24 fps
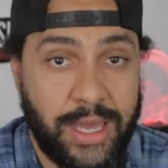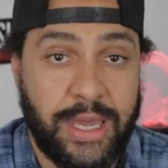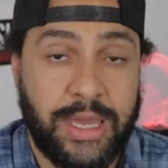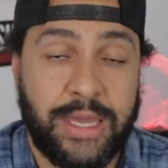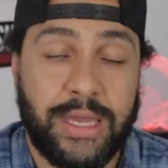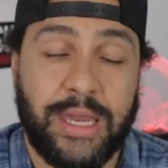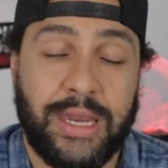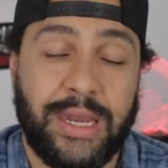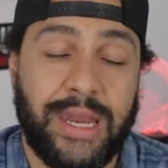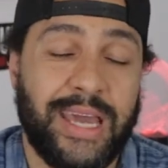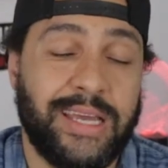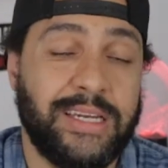
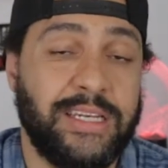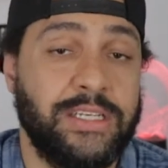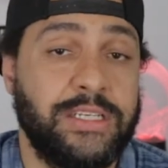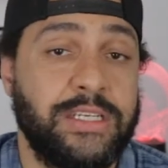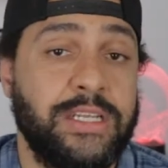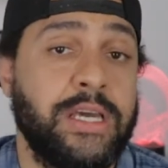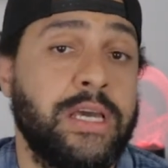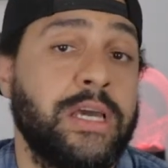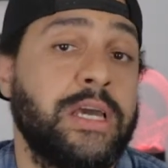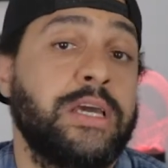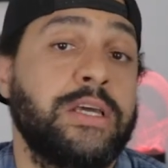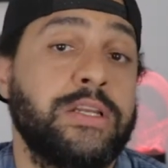connected
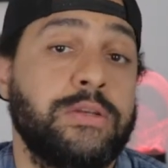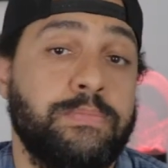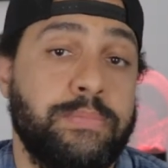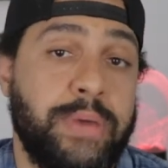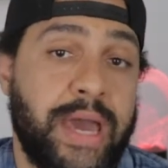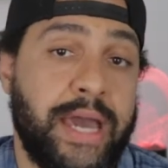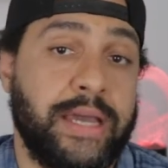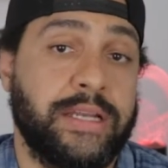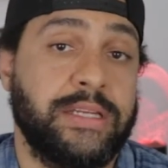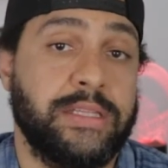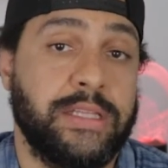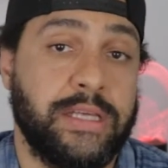
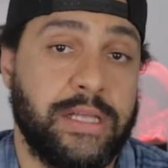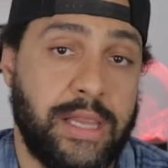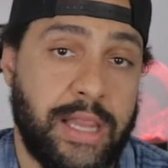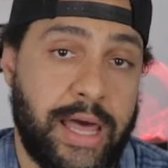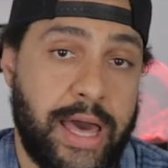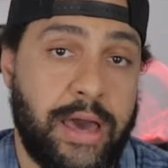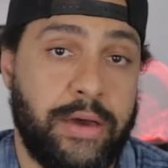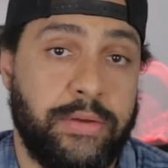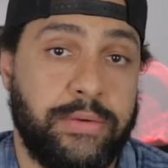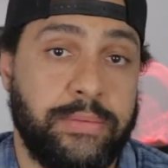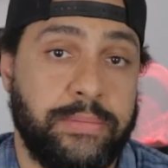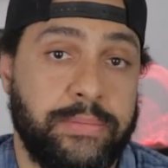back to the
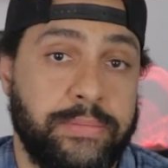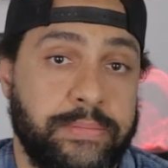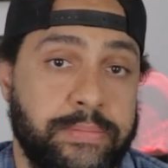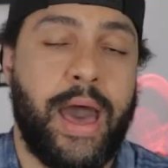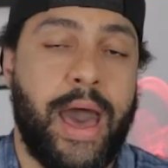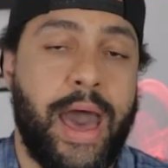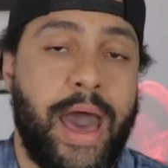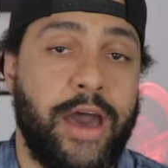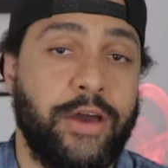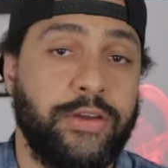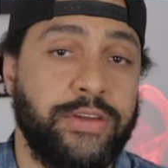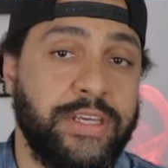cloud.
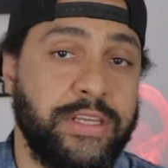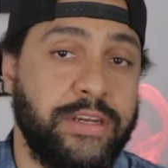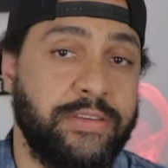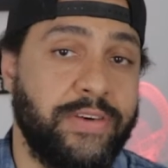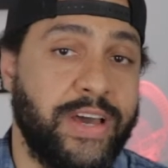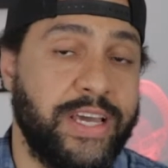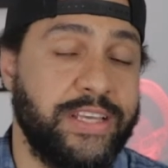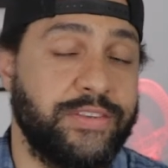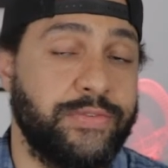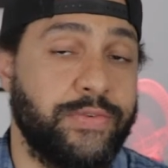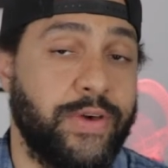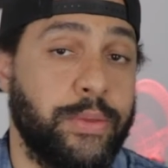IoT
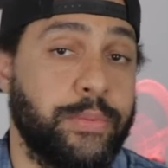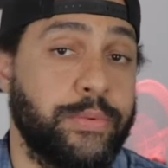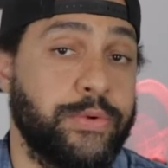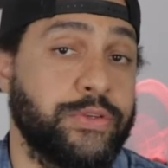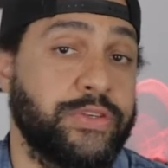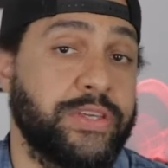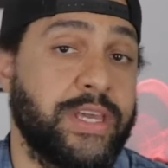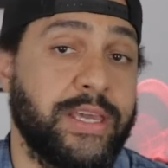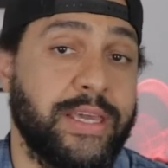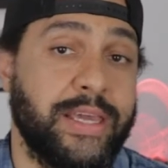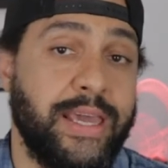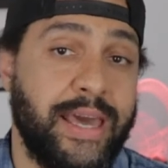device developers
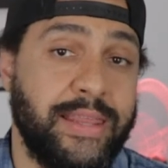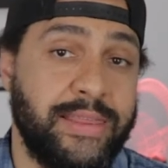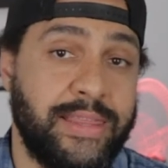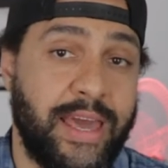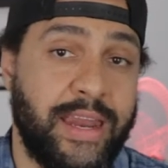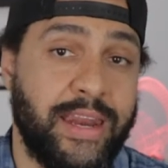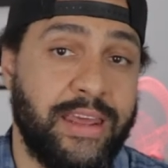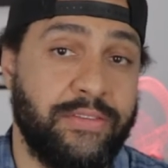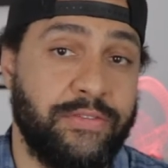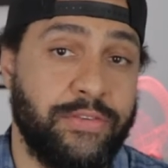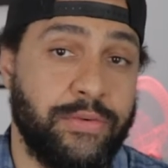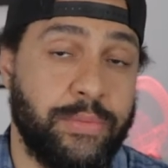can get that
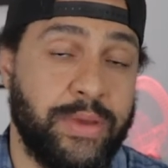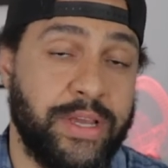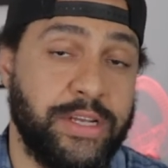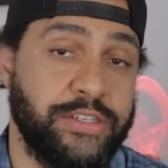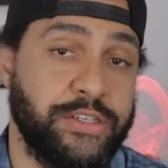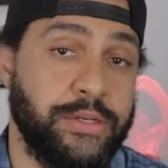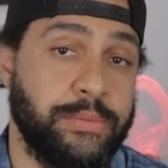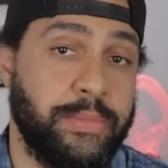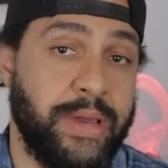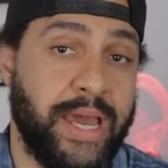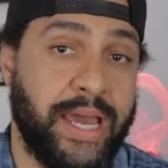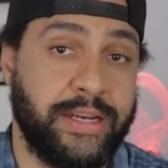
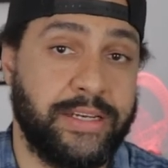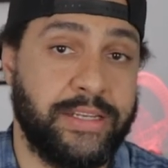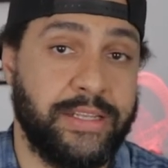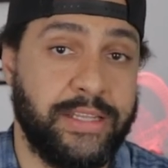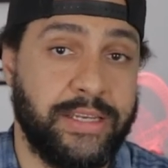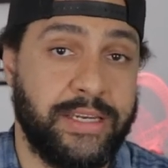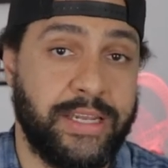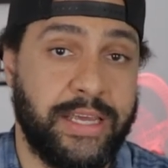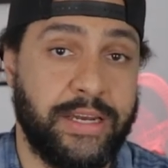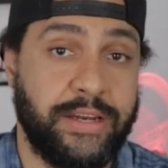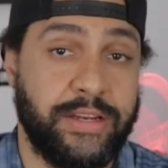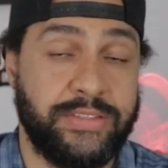information back to the
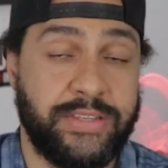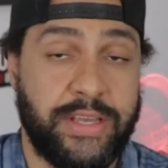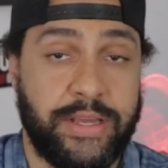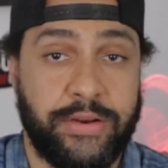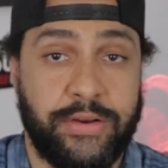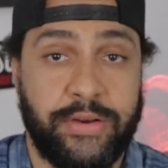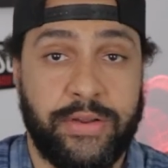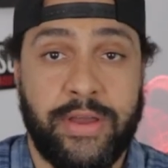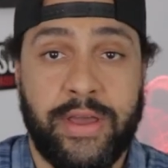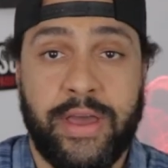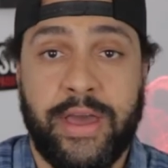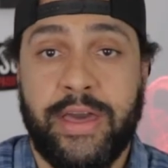data
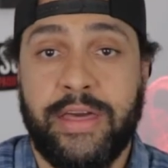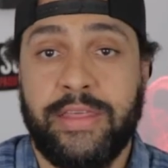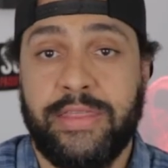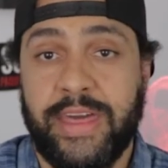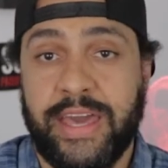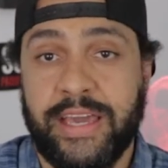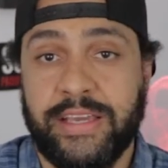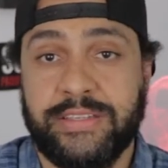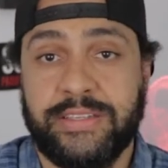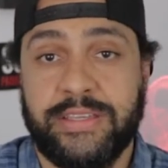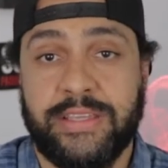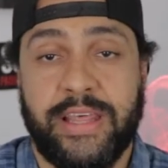center
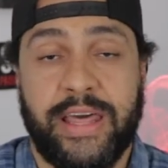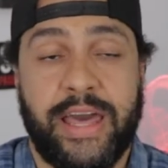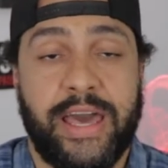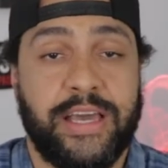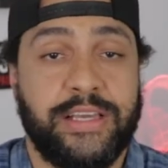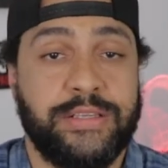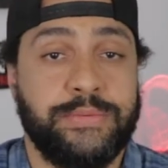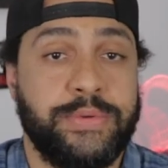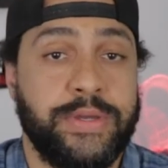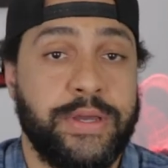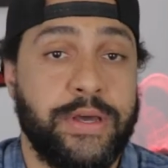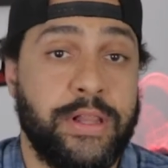thanks to the
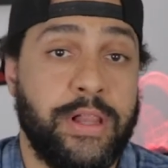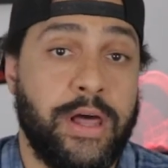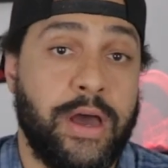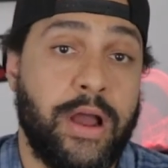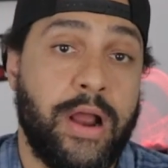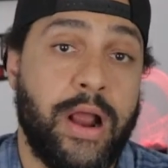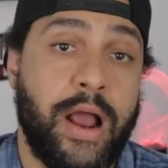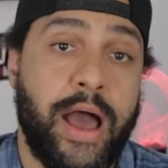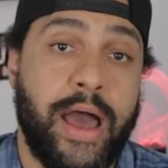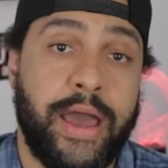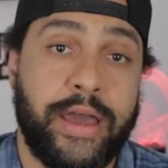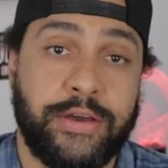
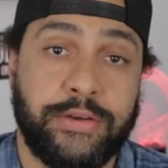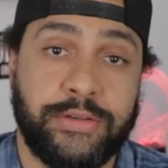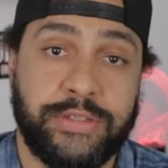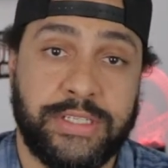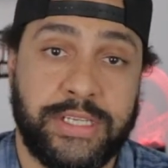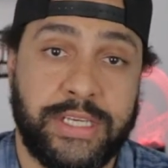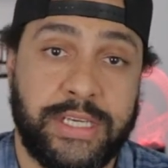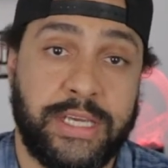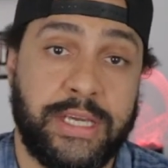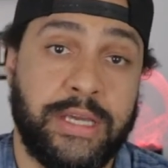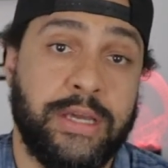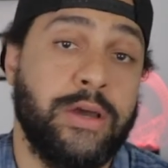
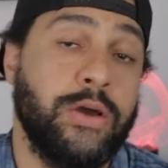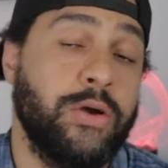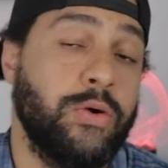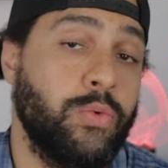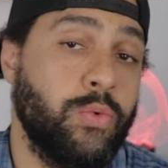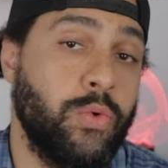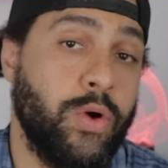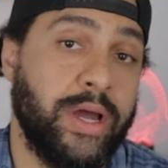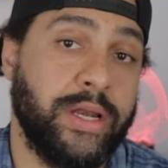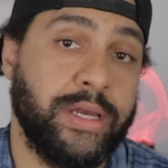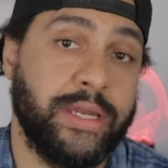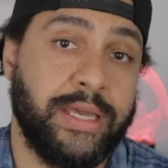
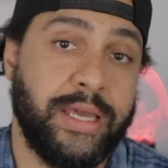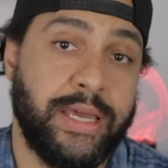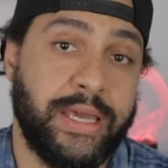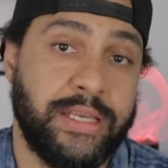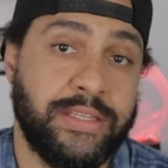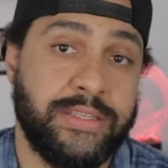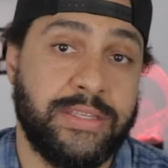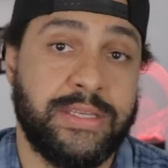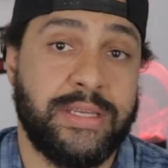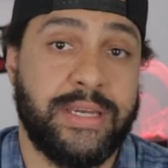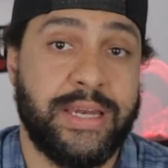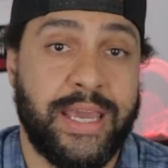XPLR-IoT-1
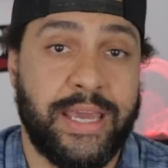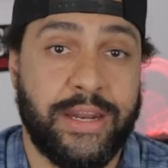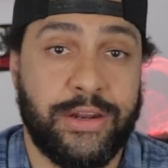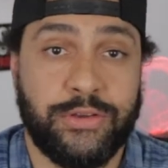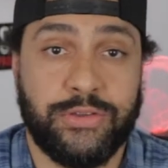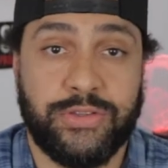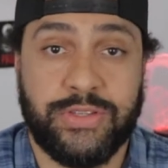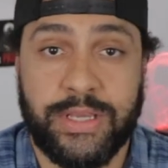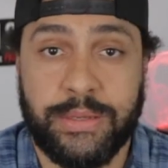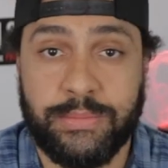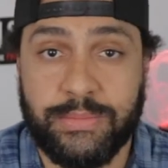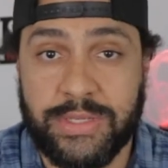kit's nano
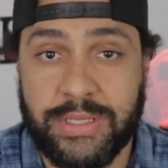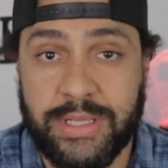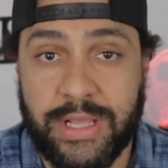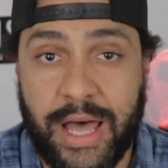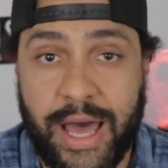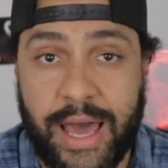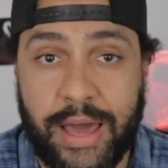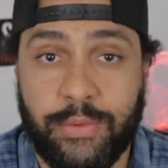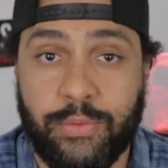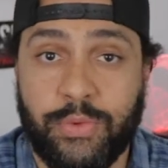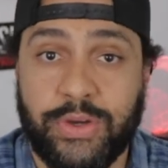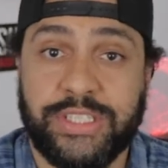SIM
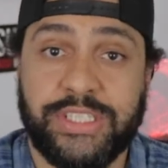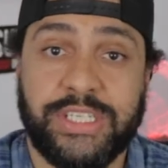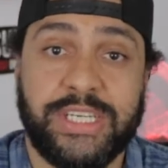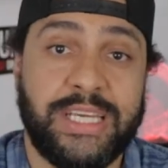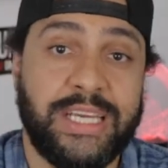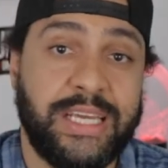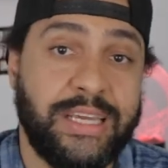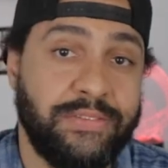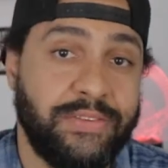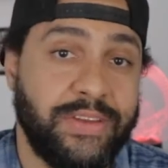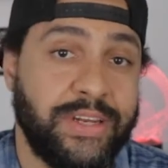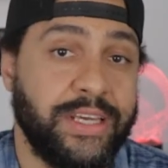slot, which
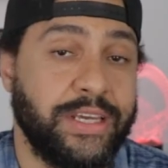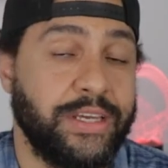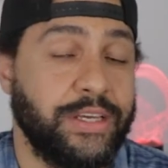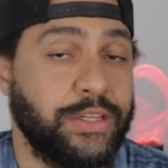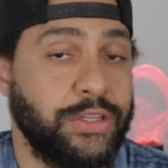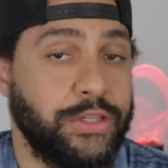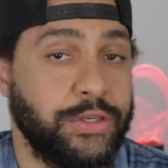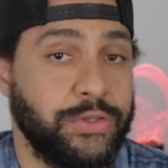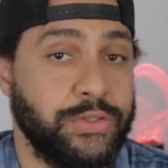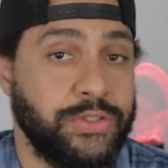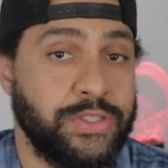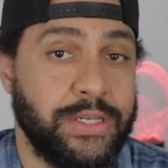even
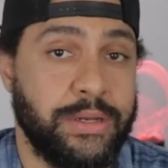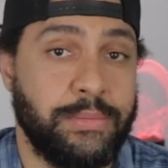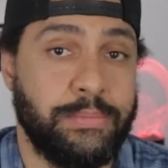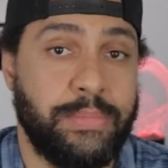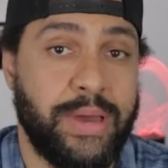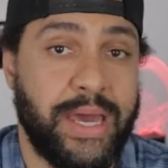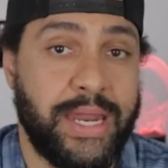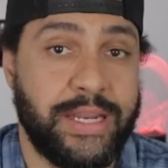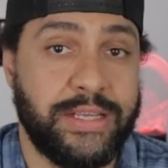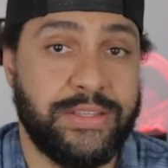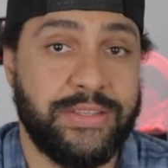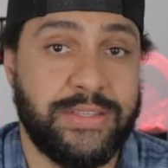includes an
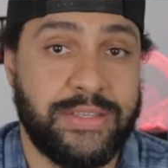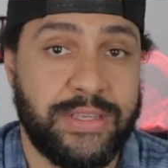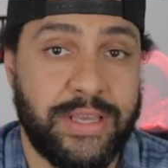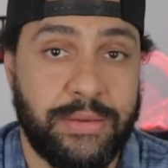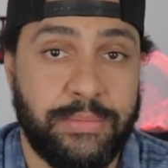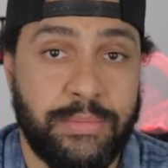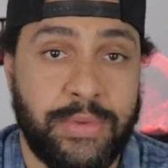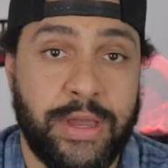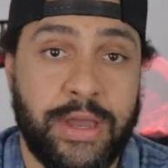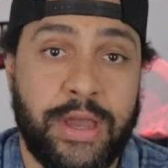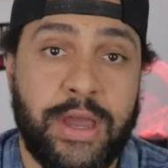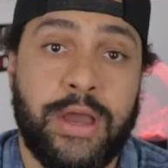embedded
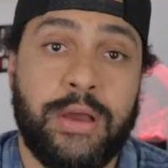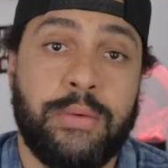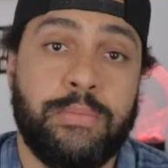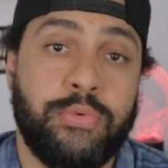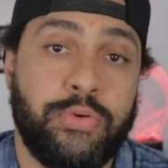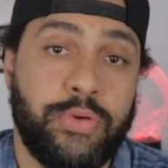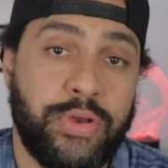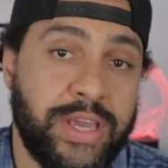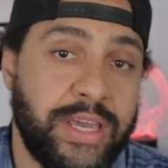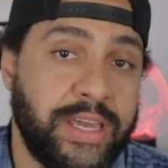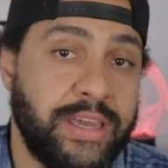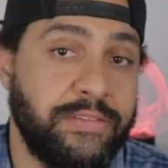SIM
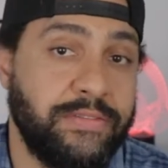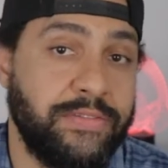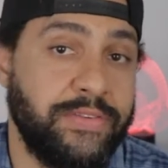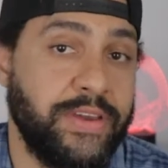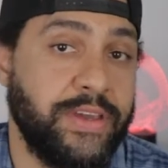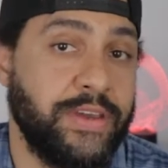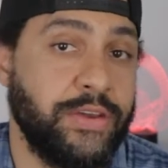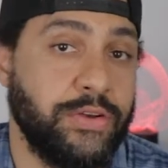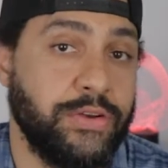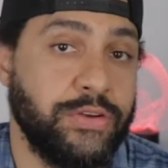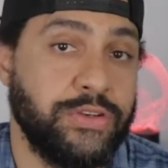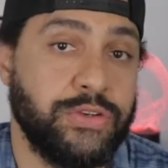
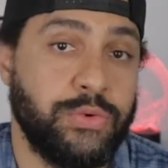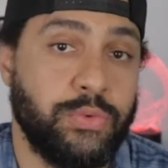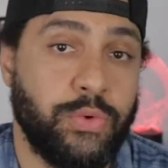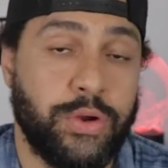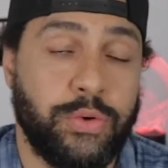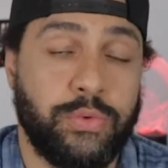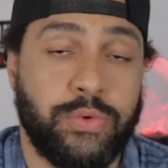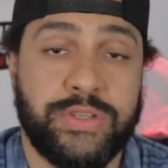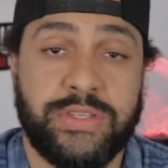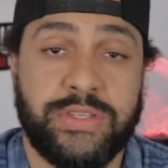pre-configured to work with